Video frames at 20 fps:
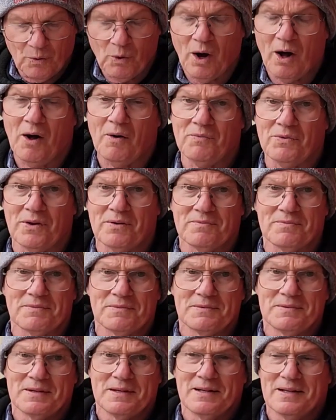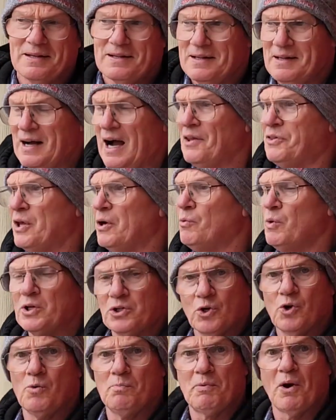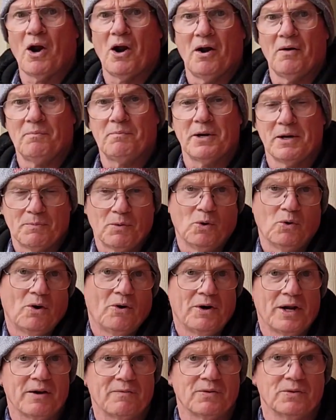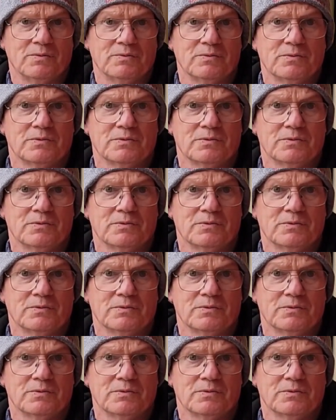Well, I think we do bear people who are evil.